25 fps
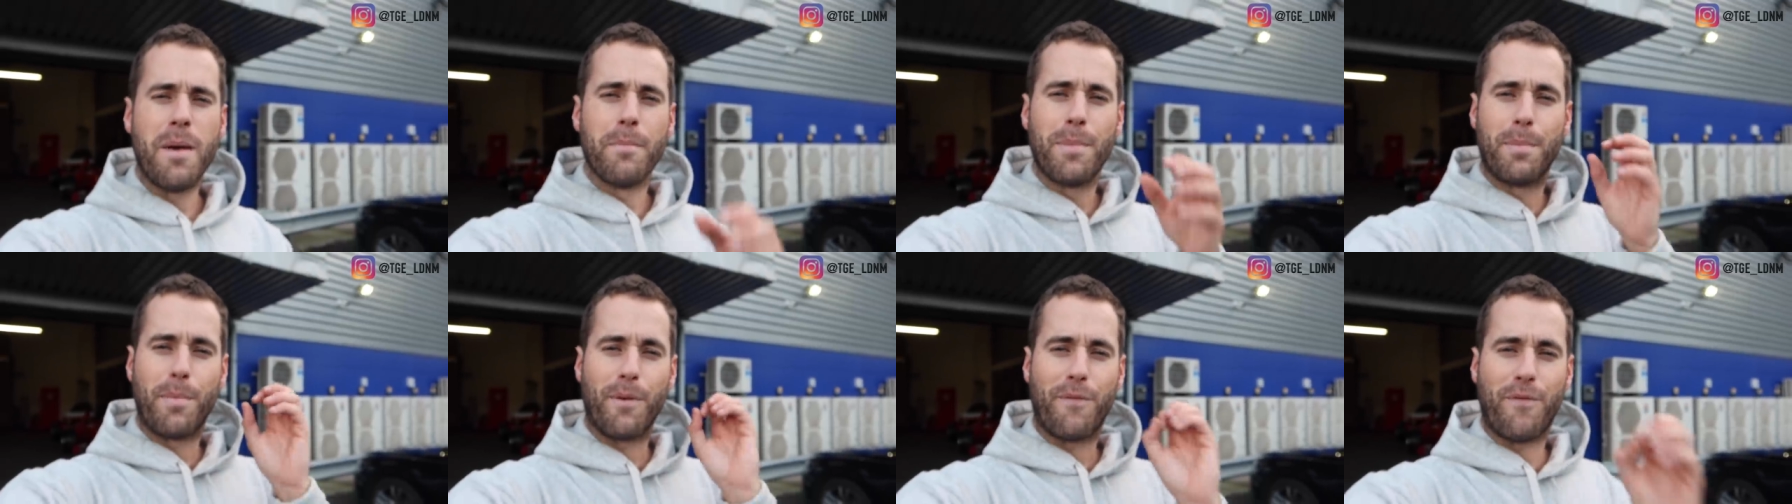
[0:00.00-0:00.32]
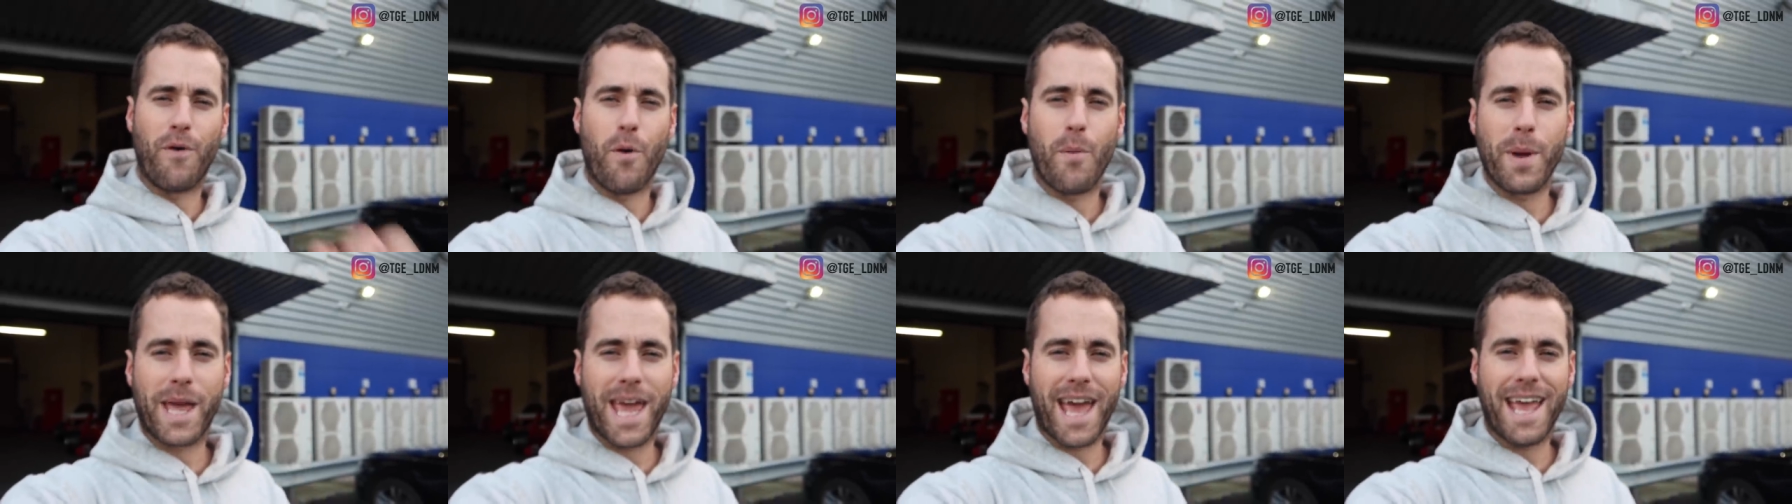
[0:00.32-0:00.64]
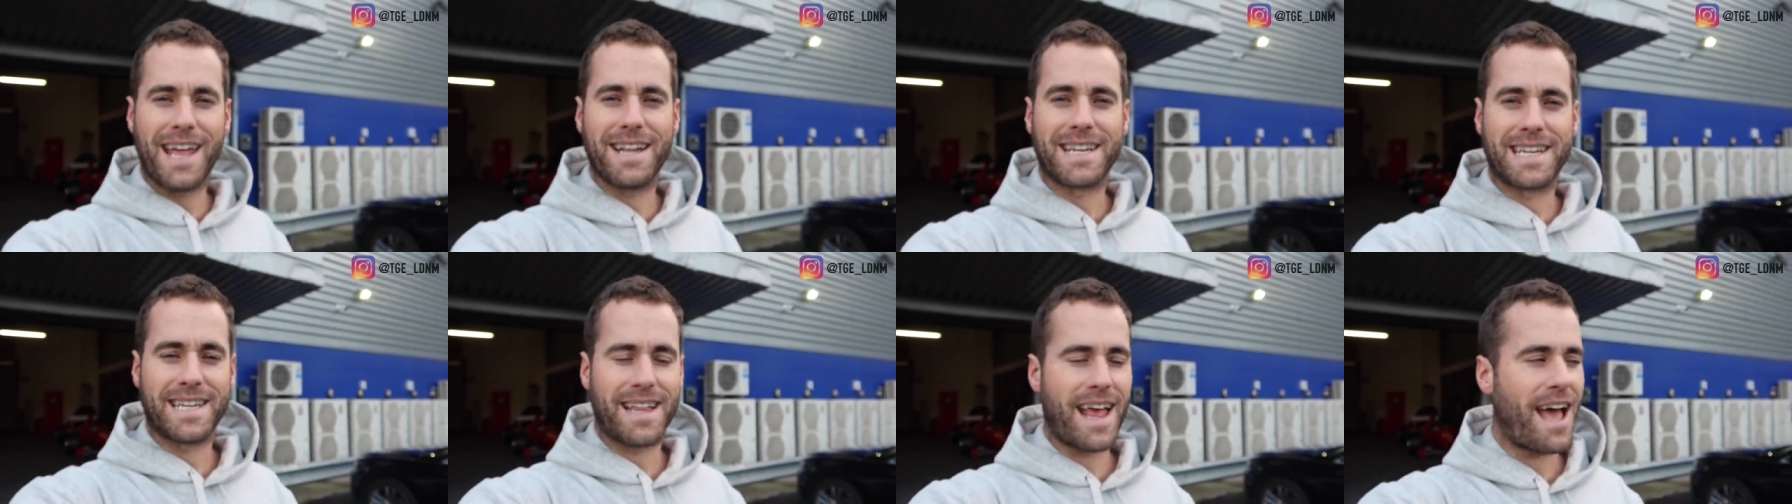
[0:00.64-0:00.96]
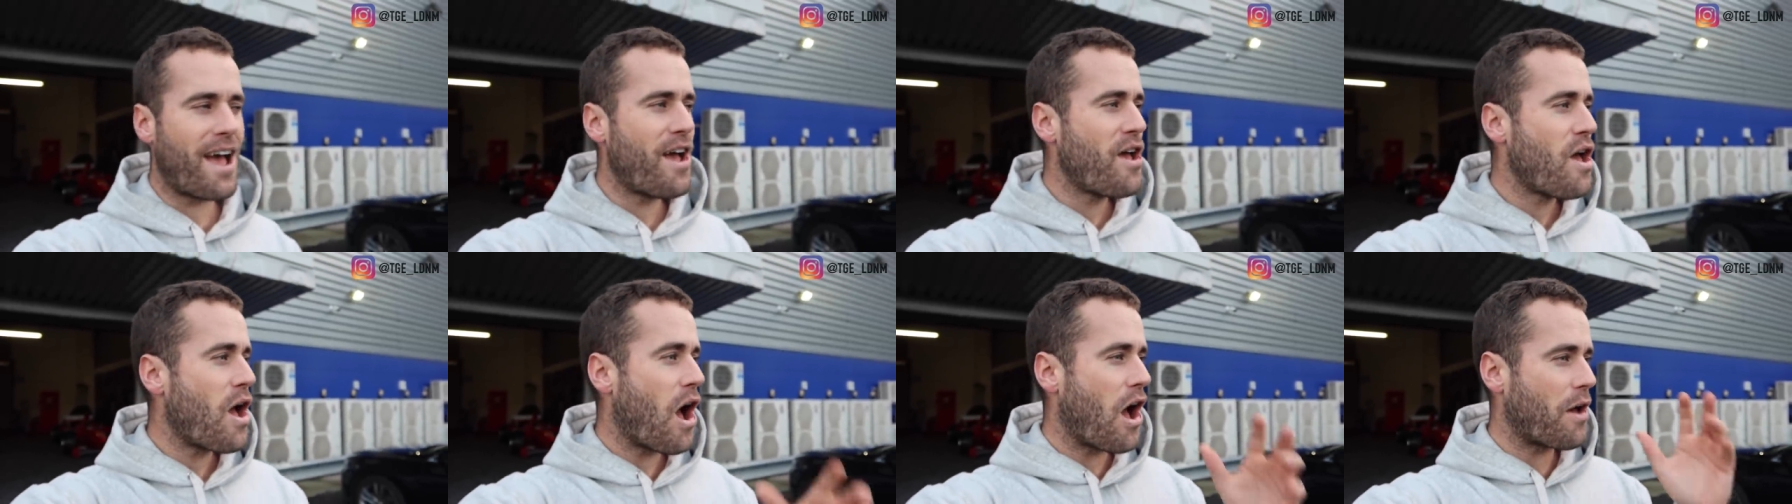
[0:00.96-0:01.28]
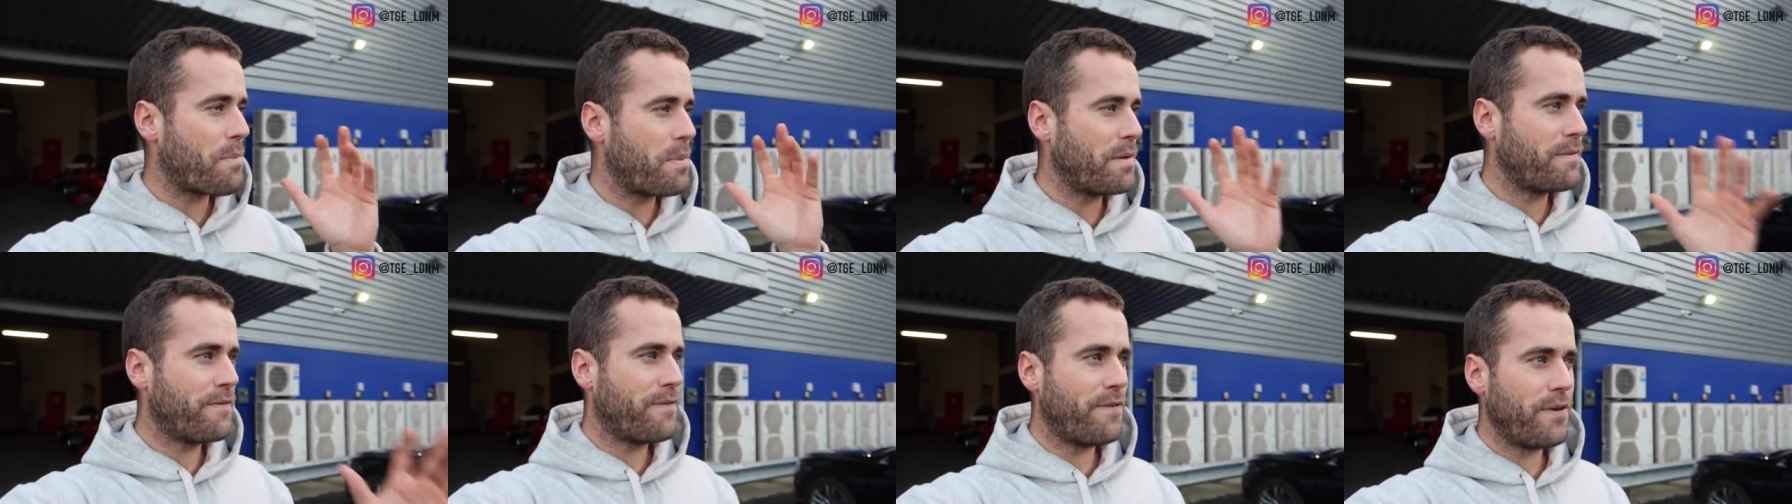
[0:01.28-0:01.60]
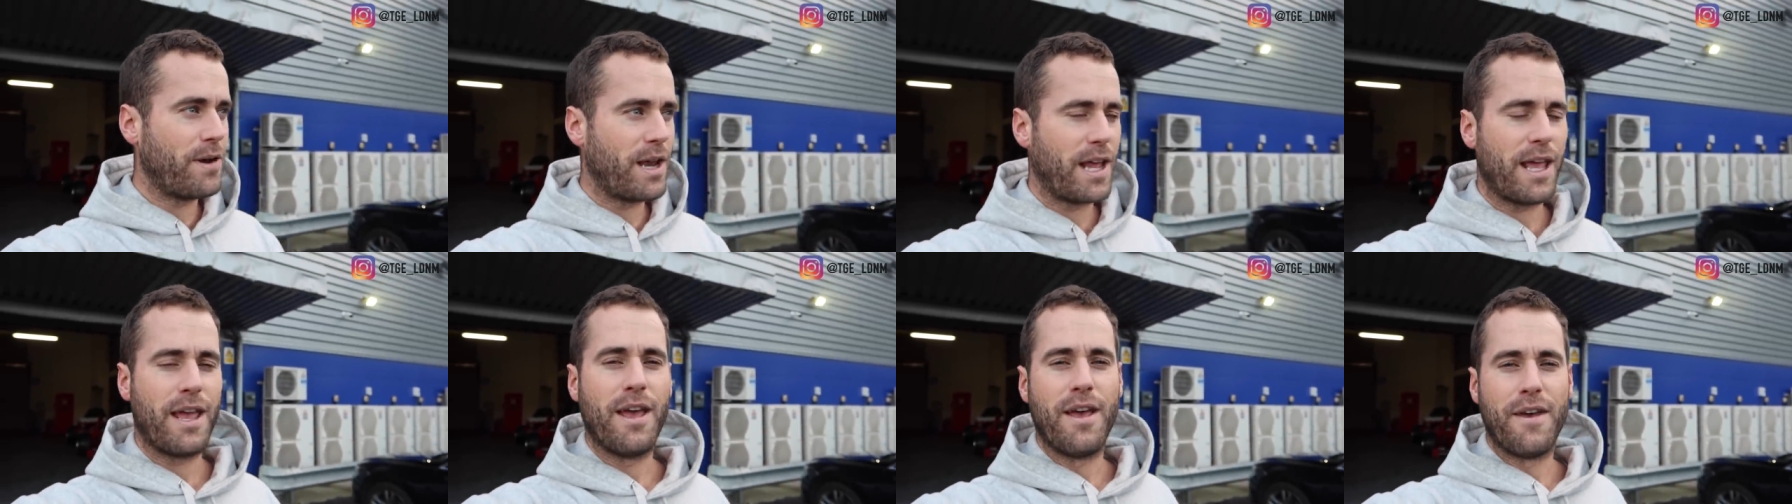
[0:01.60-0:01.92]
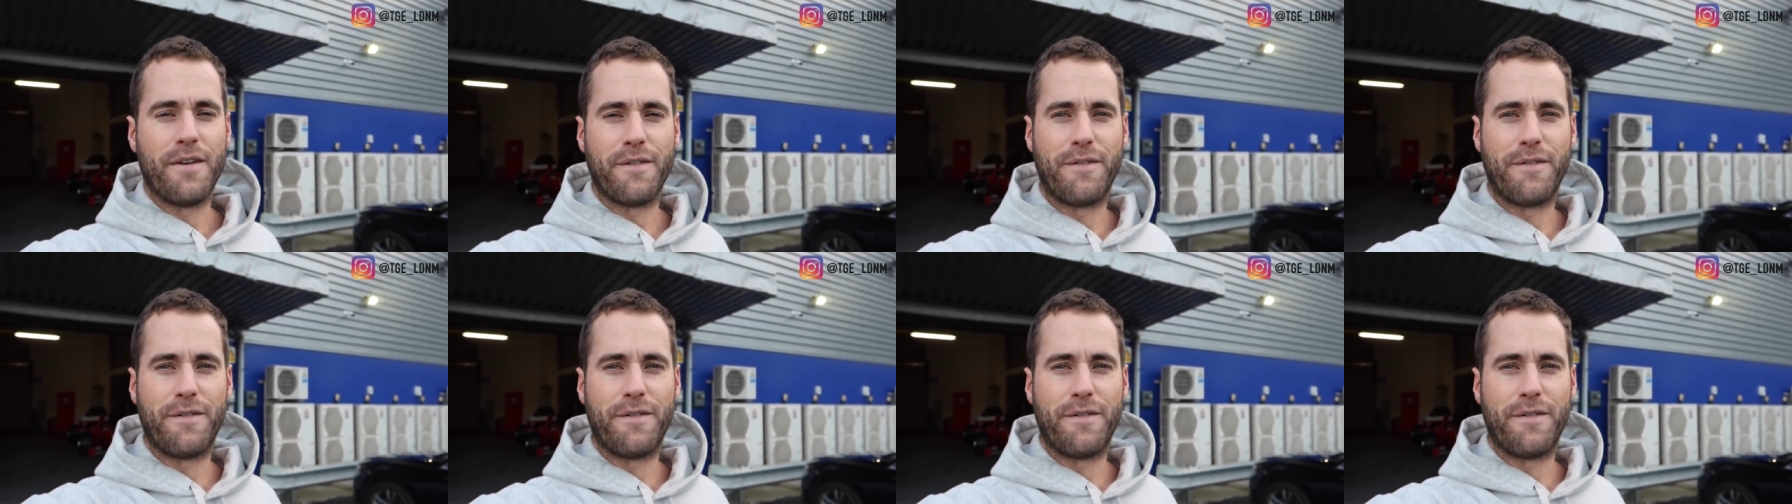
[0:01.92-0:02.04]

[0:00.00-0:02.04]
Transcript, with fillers: But before we get into that, I've been fully,